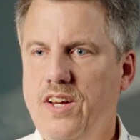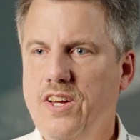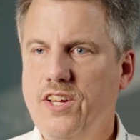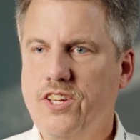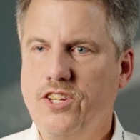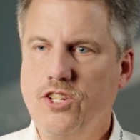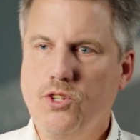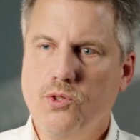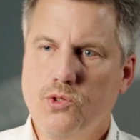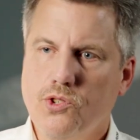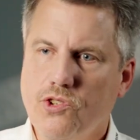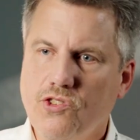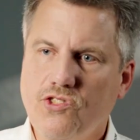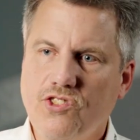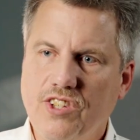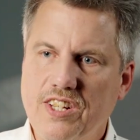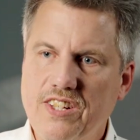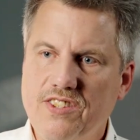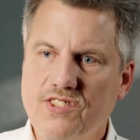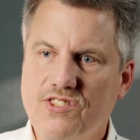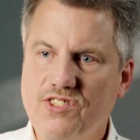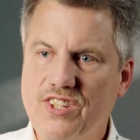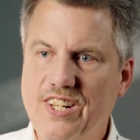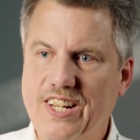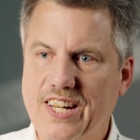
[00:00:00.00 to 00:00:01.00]
Users can
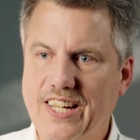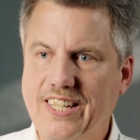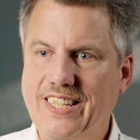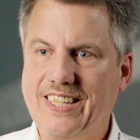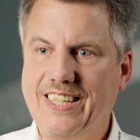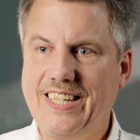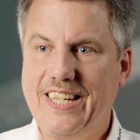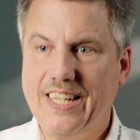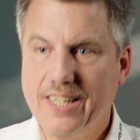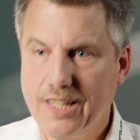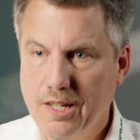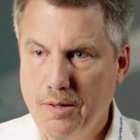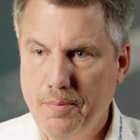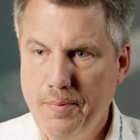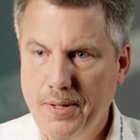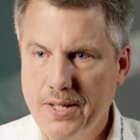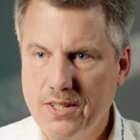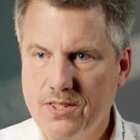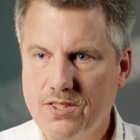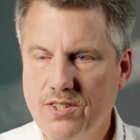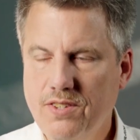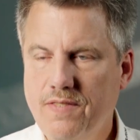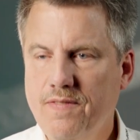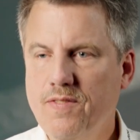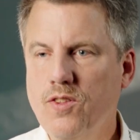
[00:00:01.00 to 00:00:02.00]
select
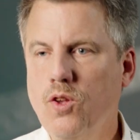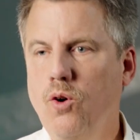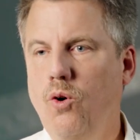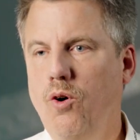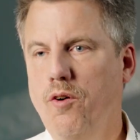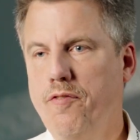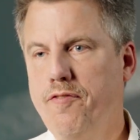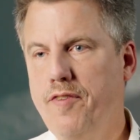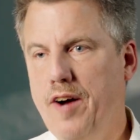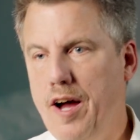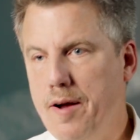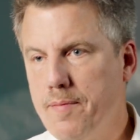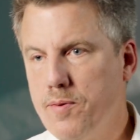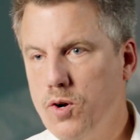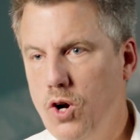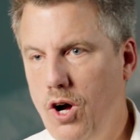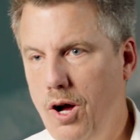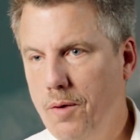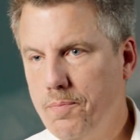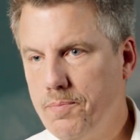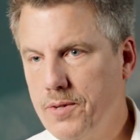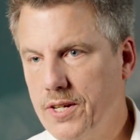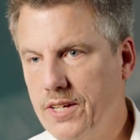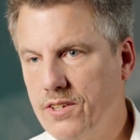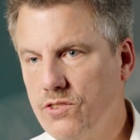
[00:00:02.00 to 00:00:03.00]
gigabit or fiber
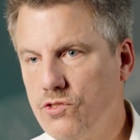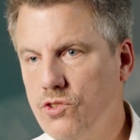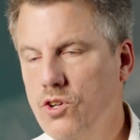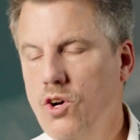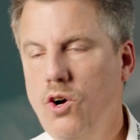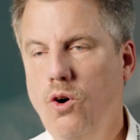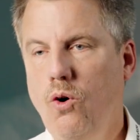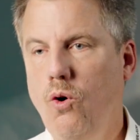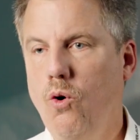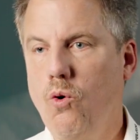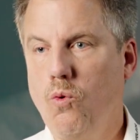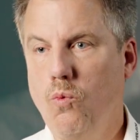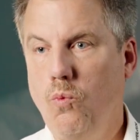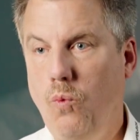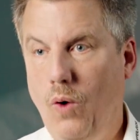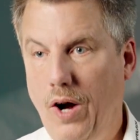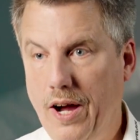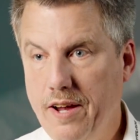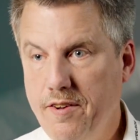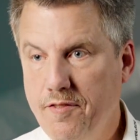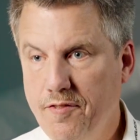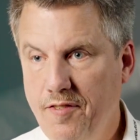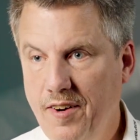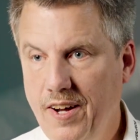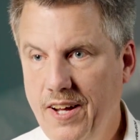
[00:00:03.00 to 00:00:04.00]
optics or
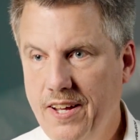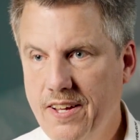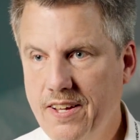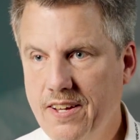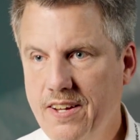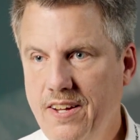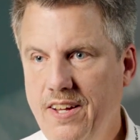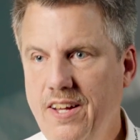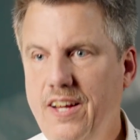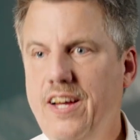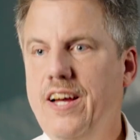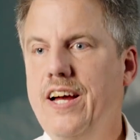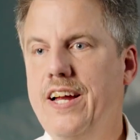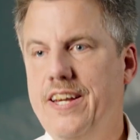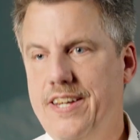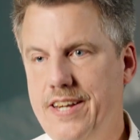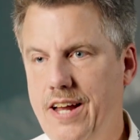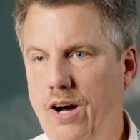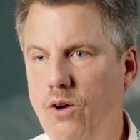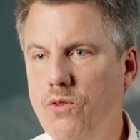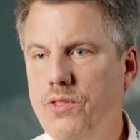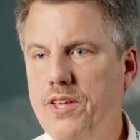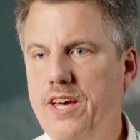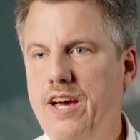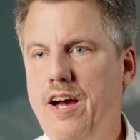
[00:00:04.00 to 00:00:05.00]
Wi-Fi, and
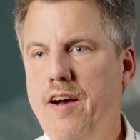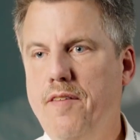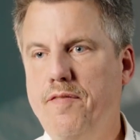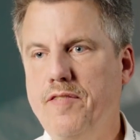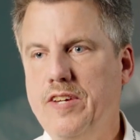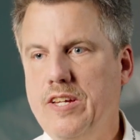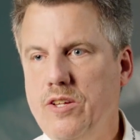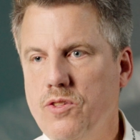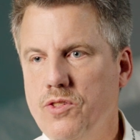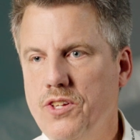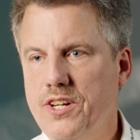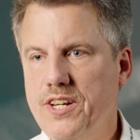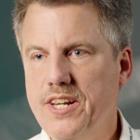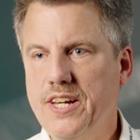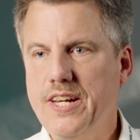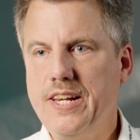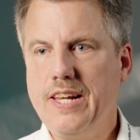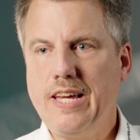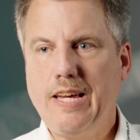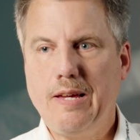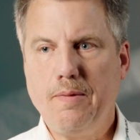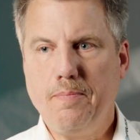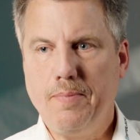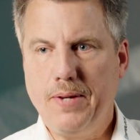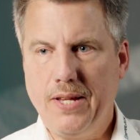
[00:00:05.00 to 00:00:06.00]
now they have
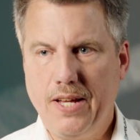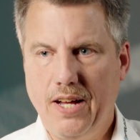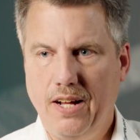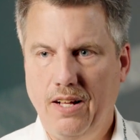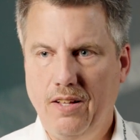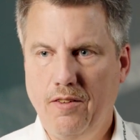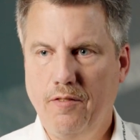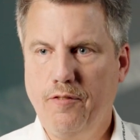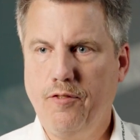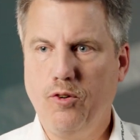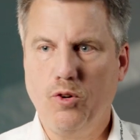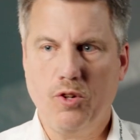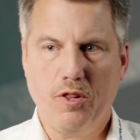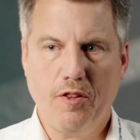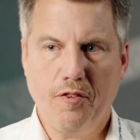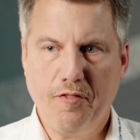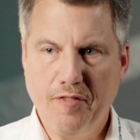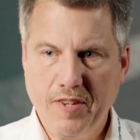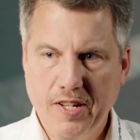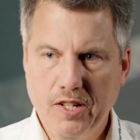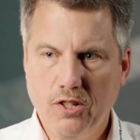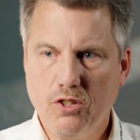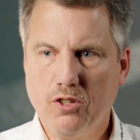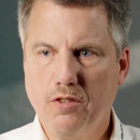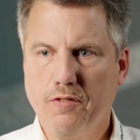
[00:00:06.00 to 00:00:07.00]
Ethernet-APL for the
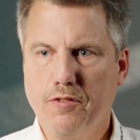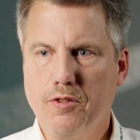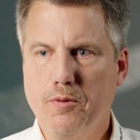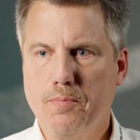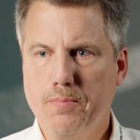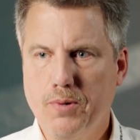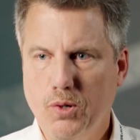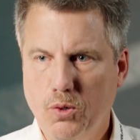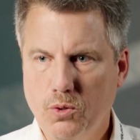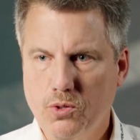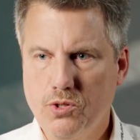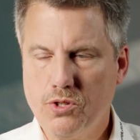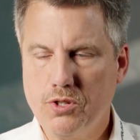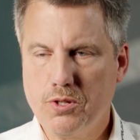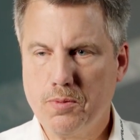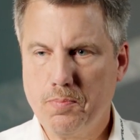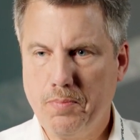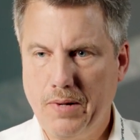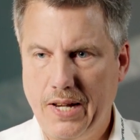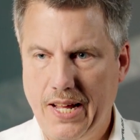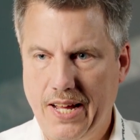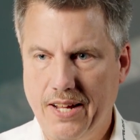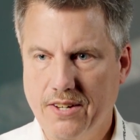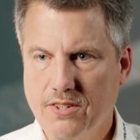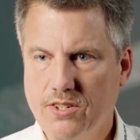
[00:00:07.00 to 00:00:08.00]
field of the process
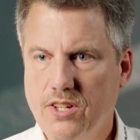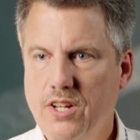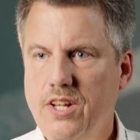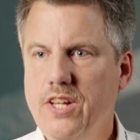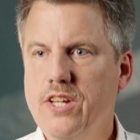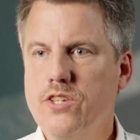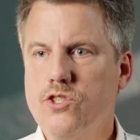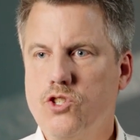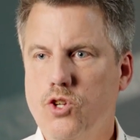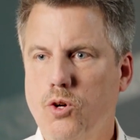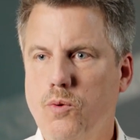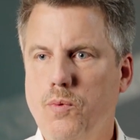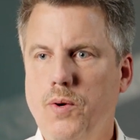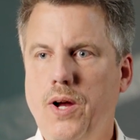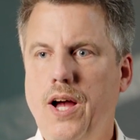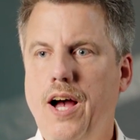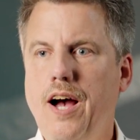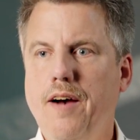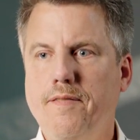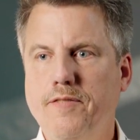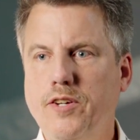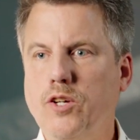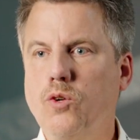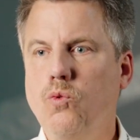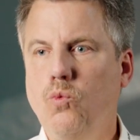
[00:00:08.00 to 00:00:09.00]
plant, so we're
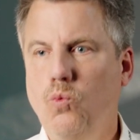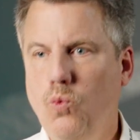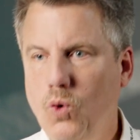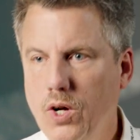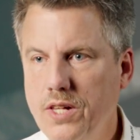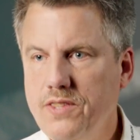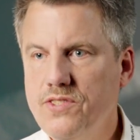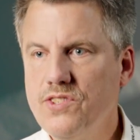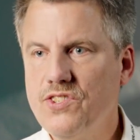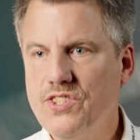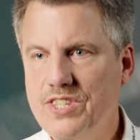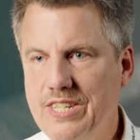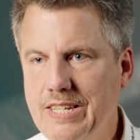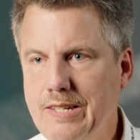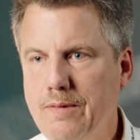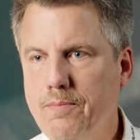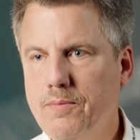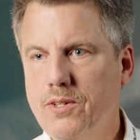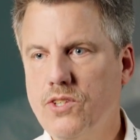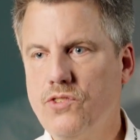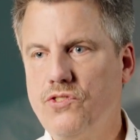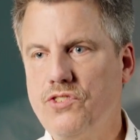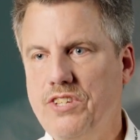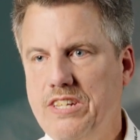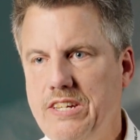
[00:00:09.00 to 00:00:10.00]
having one
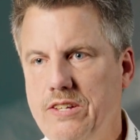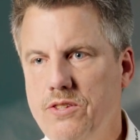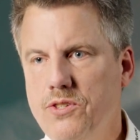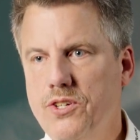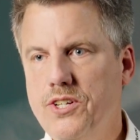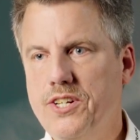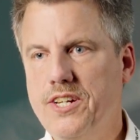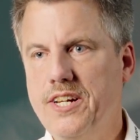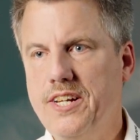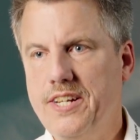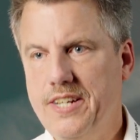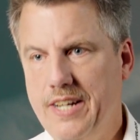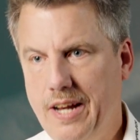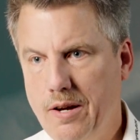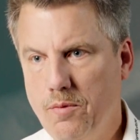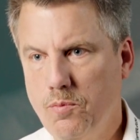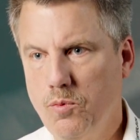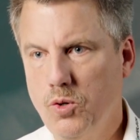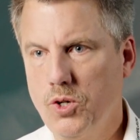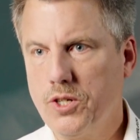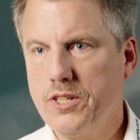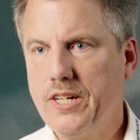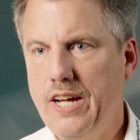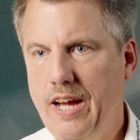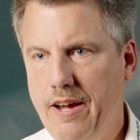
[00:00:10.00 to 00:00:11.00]
seamless Ethernet
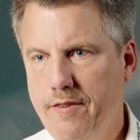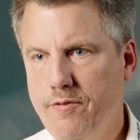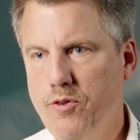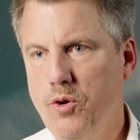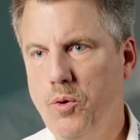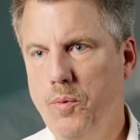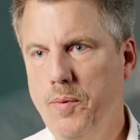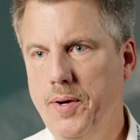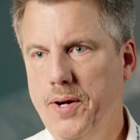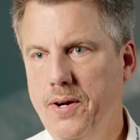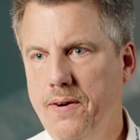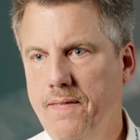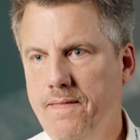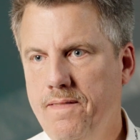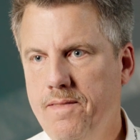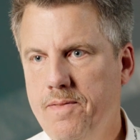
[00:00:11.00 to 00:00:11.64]
network everywhere.